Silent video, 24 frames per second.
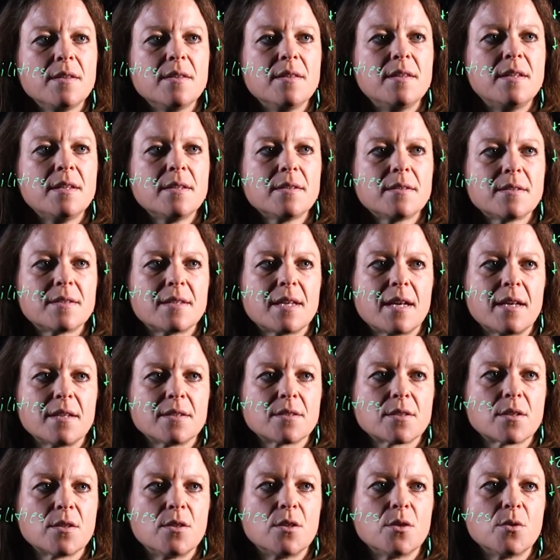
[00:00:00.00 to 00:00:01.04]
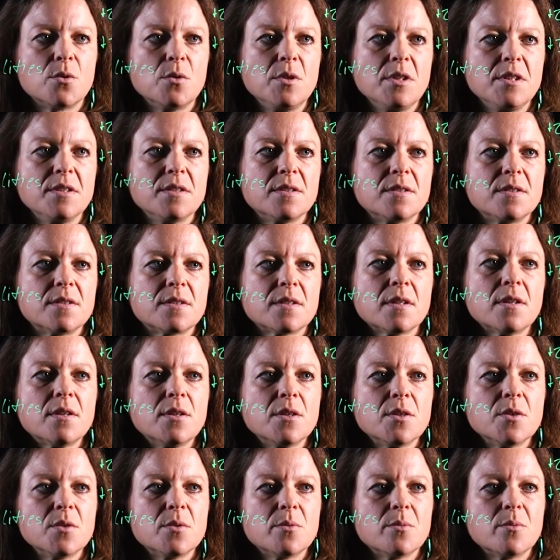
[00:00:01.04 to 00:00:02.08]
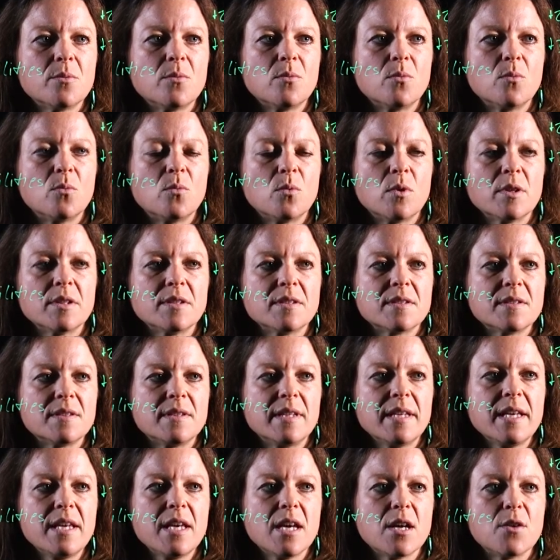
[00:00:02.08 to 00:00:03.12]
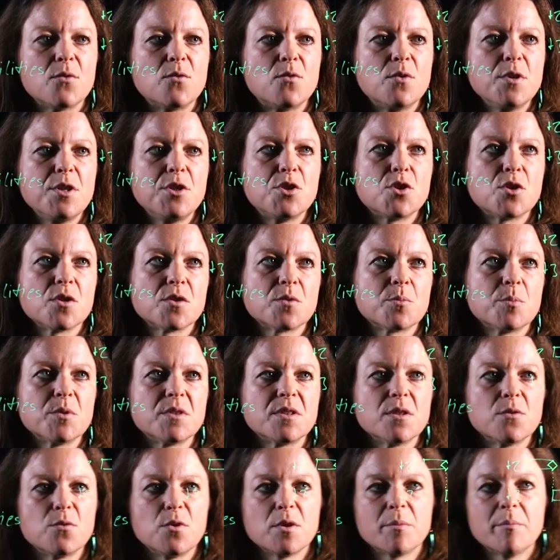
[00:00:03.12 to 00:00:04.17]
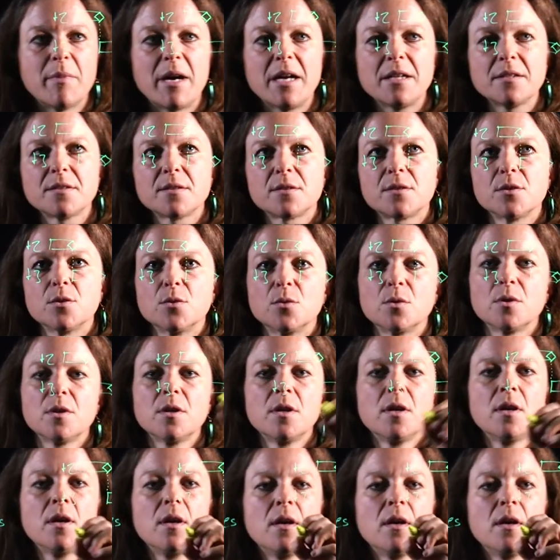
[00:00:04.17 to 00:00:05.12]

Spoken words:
this task can only start once they have reached a specific milestone.